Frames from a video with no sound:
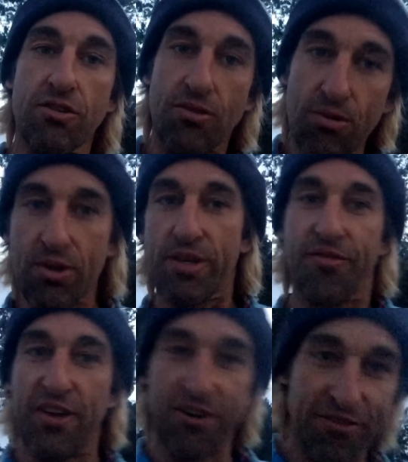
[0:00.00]

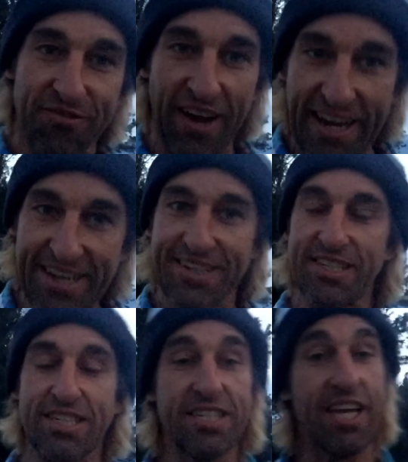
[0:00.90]
Holyfield fight
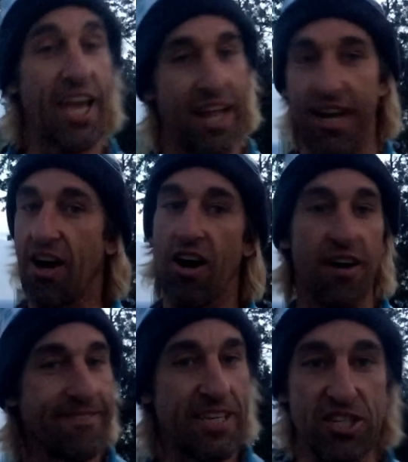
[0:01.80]

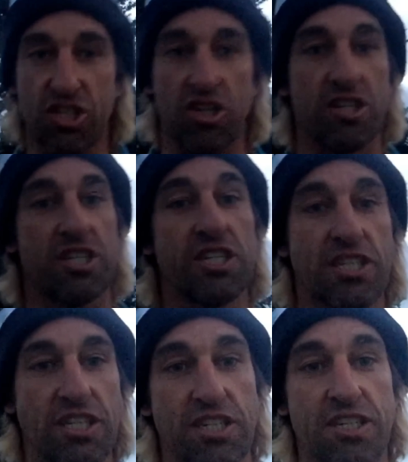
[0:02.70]
he starts
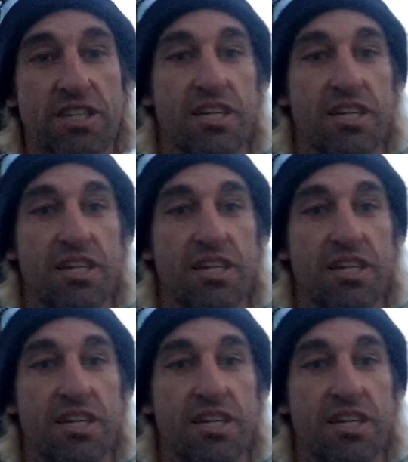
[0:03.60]
again.